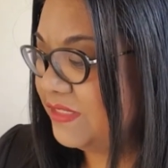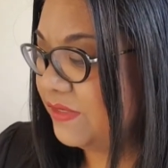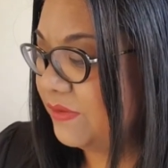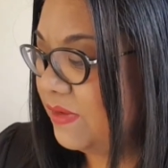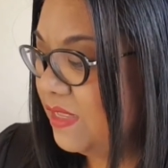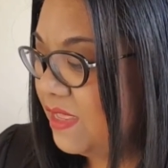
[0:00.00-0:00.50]

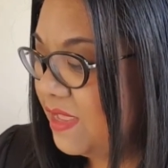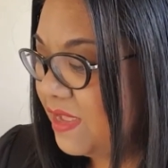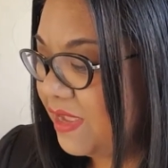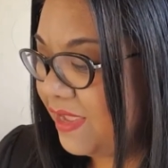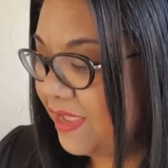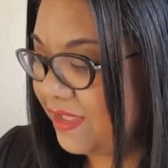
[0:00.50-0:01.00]
So
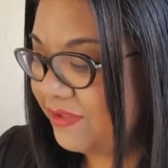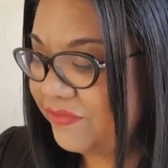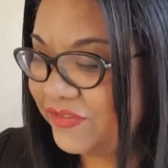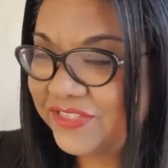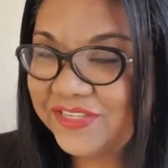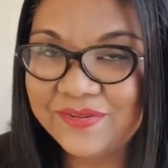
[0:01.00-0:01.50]
I
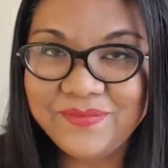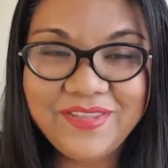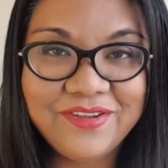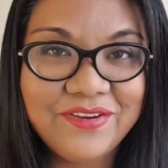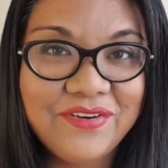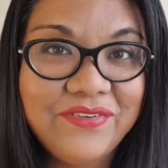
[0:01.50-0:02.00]
have some
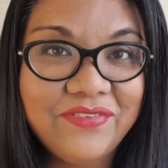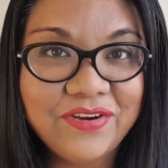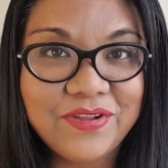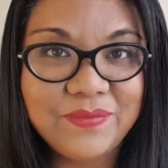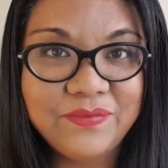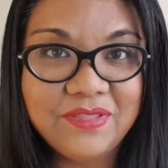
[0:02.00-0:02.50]
here
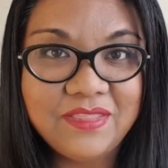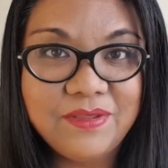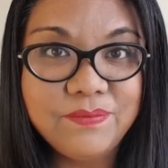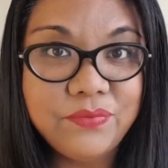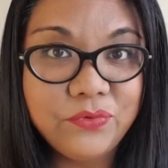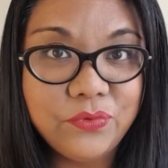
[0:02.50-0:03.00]
from
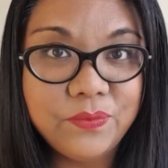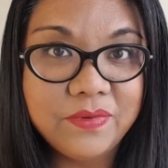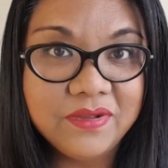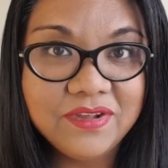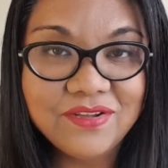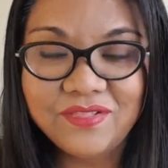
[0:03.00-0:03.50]
the
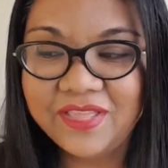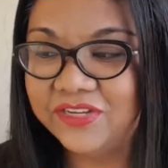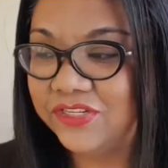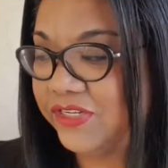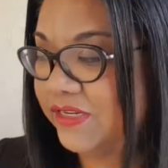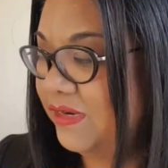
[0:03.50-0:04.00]
Boum
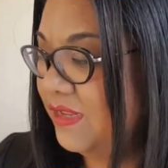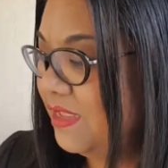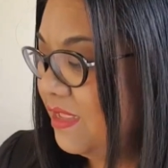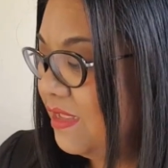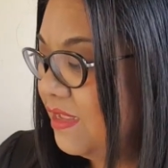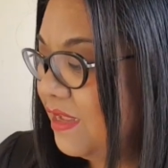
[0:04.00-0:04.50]
collection.
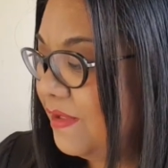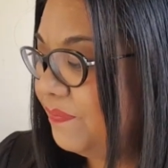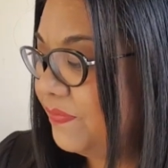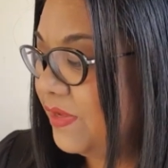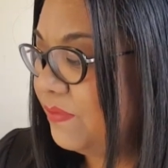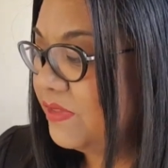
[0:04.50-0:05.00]

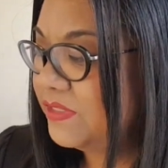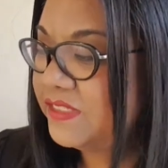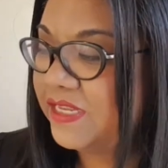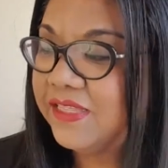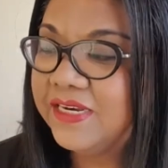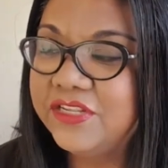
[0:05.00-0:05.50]
Um, I will
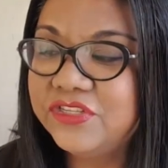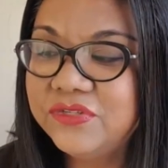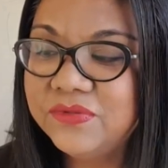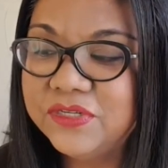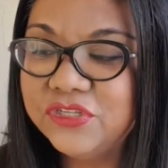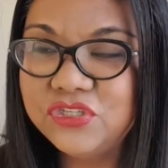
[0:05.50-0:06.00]
say that I
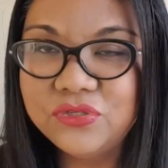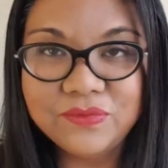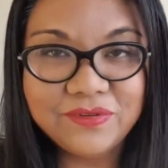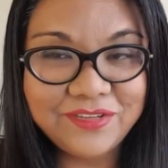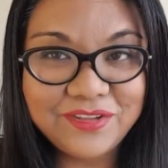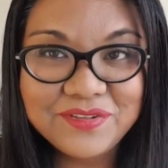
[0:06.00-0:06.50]
do
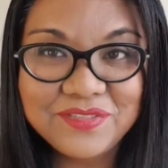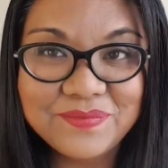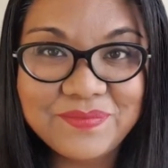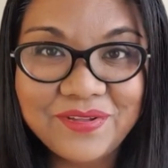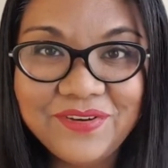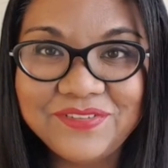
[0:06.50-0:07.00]
enjoy
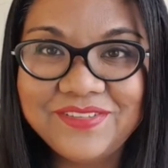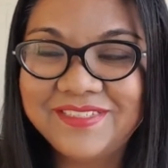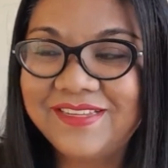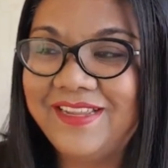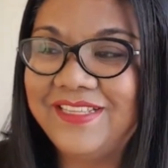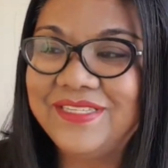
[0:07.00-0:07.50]
the bottle
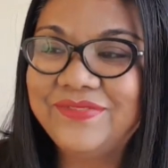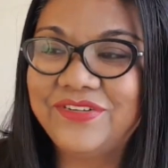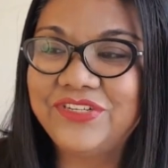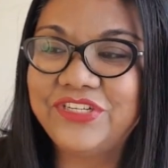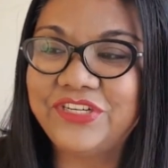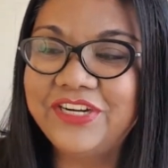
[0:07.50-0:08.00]
designs
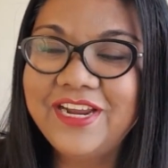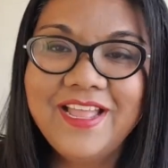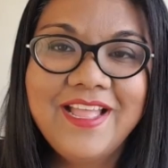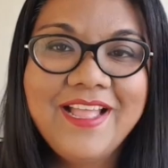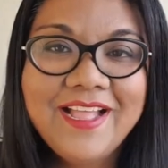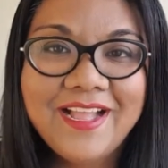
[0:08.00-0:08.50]
for sure.
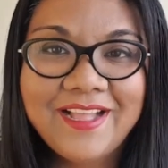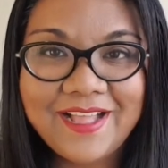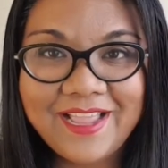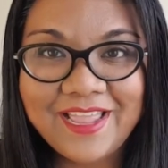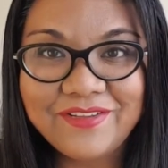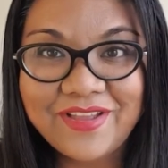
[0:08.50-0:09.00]
Uh,
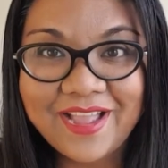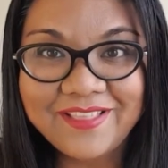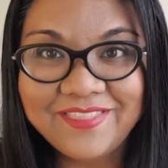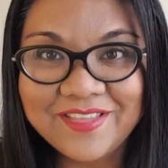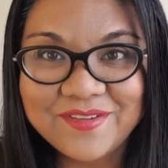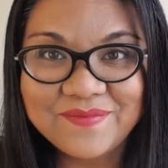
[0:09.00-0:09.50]
I have
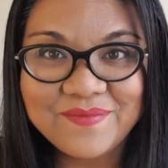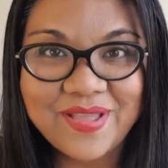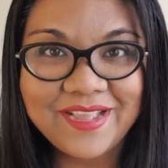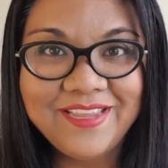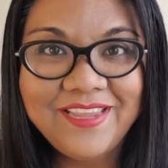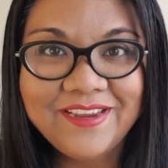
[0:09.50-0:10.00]
had them
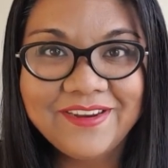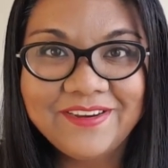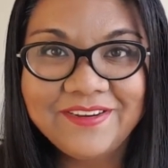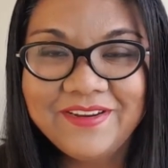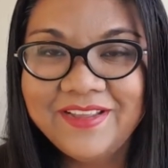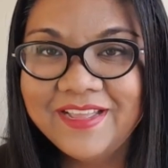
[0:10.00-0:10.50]
back
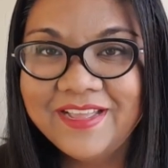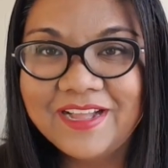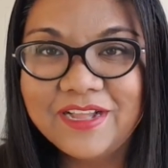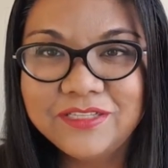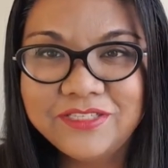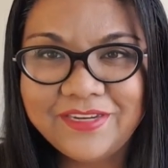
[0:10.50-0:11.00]
here.
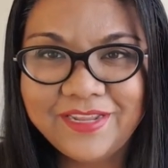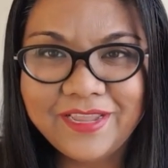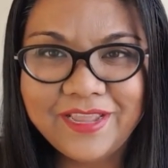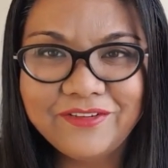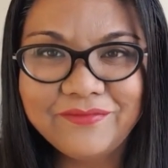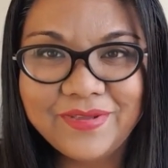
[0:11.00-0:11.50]
Uh, today I
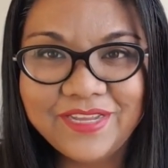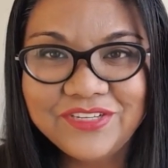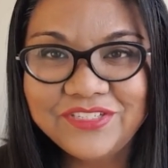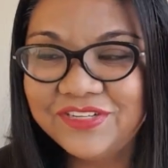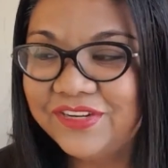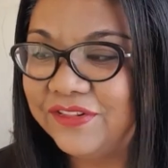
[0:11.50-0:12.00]
have my
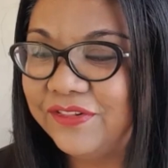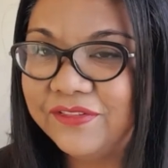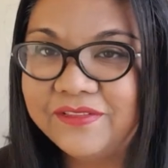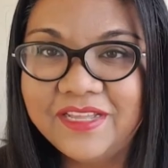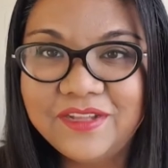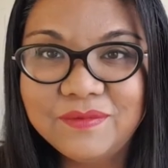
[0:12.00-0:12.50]

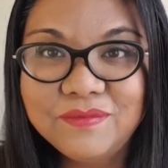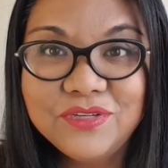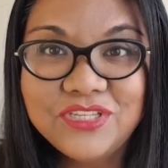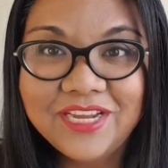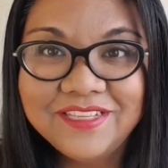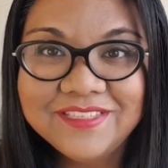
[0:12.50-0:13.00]
Chanel um,
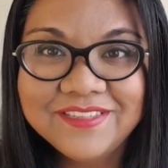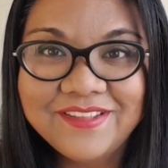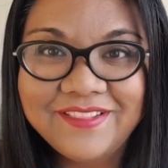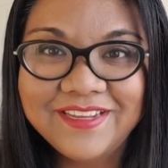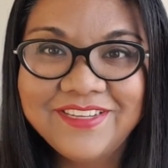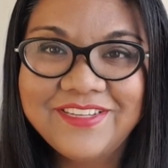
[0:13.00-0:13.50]
Chance
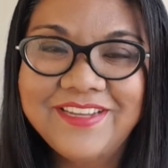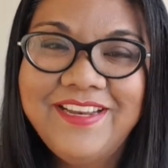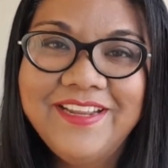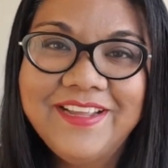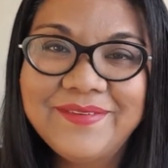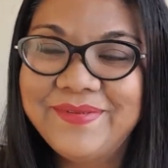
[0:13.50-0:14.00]
collection
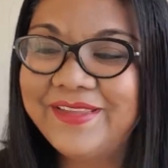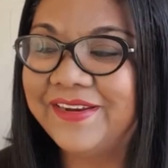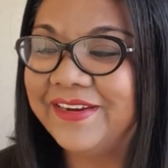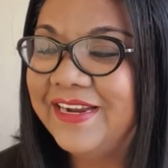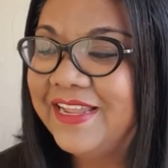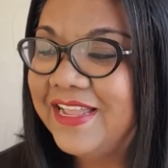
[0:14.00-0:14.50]
up
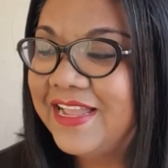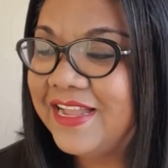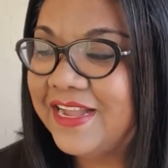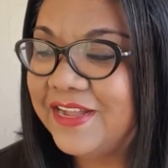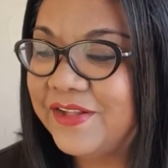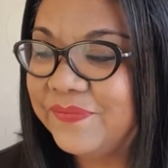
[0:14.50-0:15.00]
here.
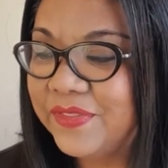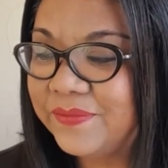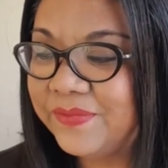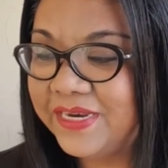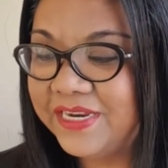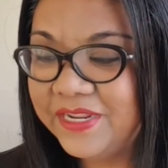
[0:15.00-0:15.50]
Um,
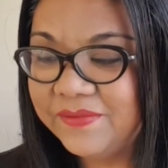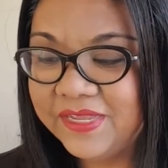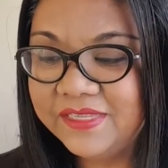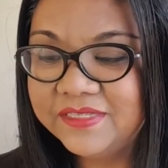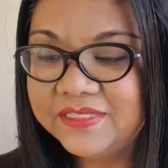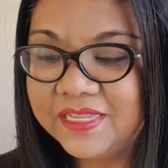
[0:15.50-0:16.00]
but
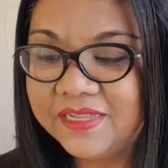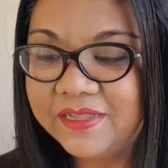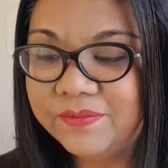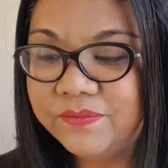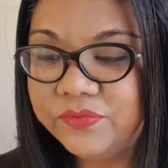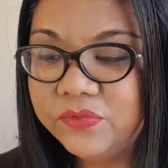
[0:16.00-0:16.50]
anyways,
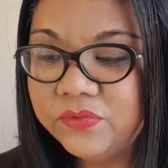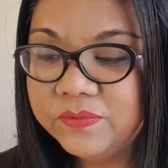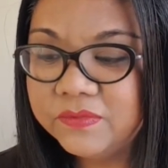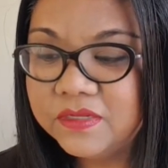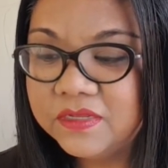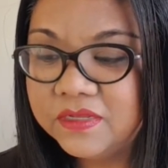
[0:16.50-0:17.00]
uh,
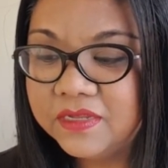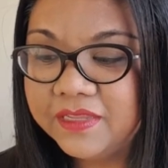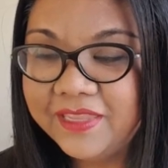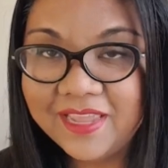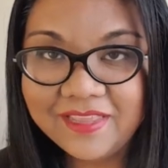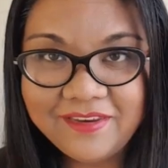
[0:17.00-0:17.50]
Boum
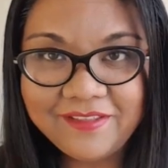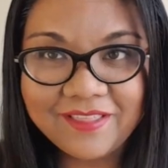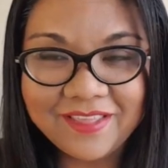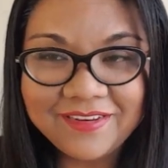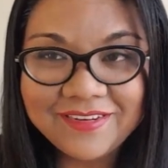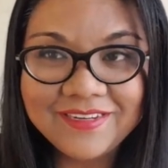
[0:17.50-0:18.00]

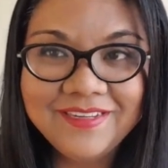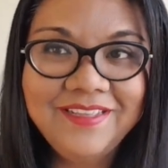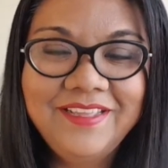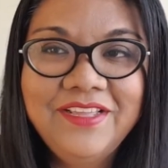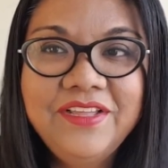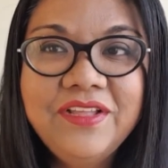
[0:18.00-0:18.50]
Candyland.
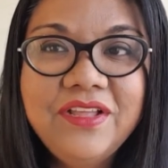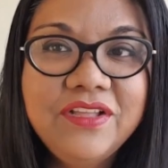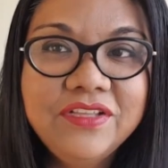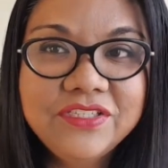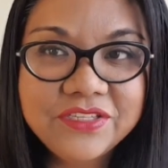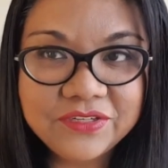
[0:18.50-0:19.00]

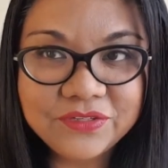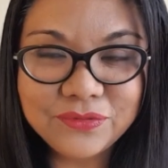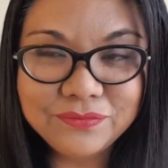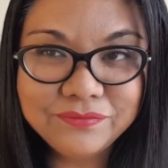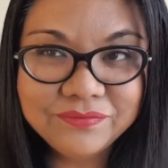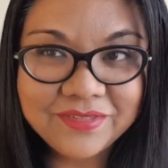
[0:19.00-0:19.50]

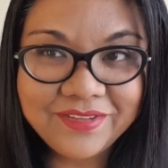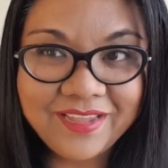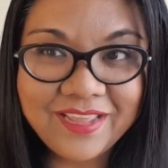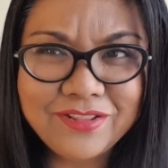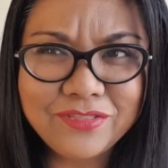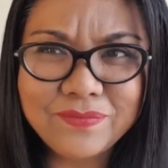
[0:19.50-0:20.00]
So
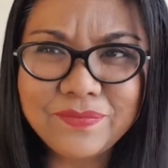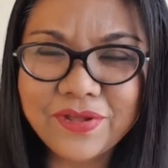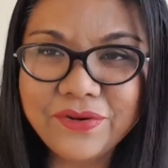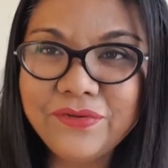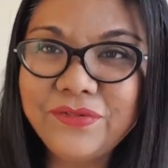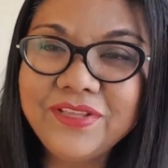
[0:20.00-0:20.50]
again, the
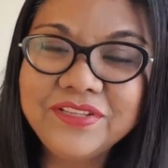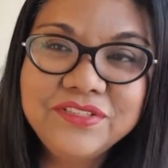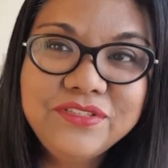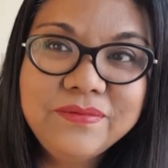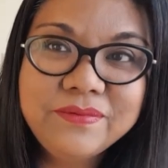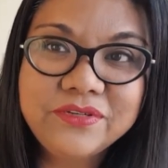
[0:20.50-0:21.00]
bottle is
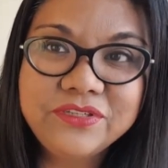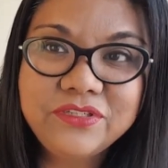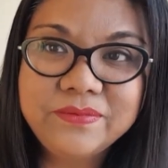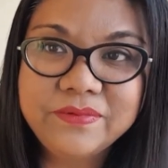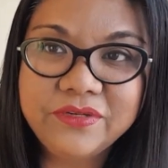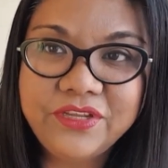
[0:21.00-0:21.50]
super,
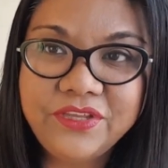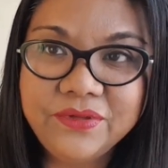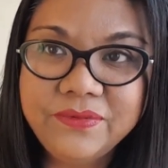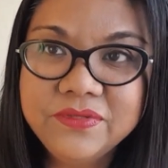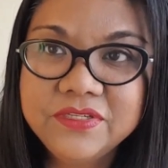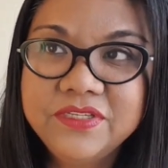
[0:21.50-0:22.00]
super
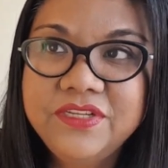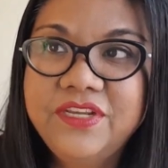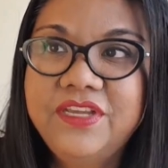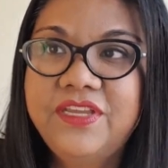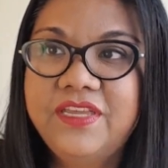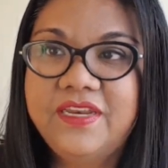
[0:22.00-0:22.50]
cute.
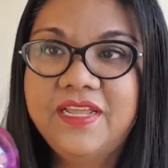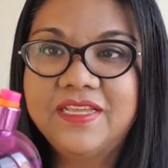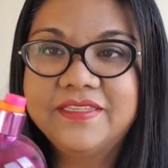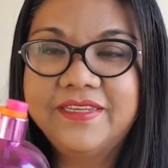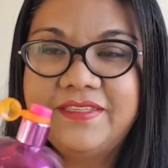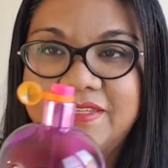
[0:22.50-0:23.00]
It
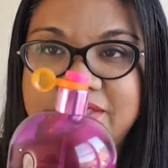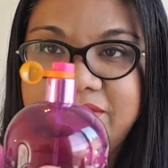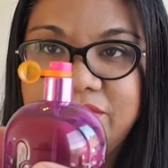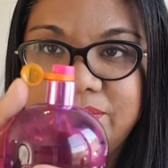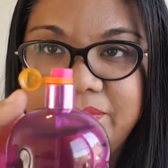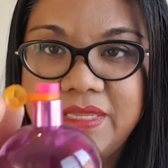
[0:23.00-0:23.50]
has like this
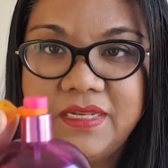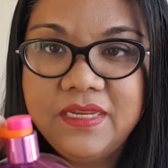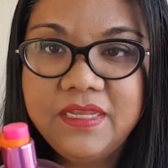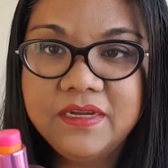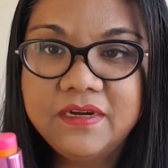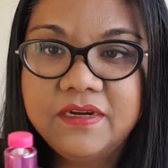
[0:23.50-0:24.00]
little
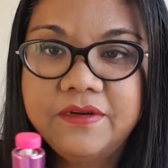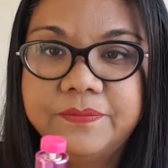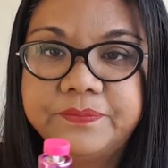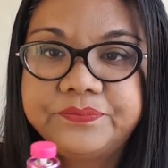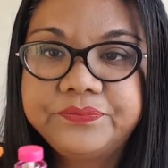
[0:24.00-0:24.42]
pin here.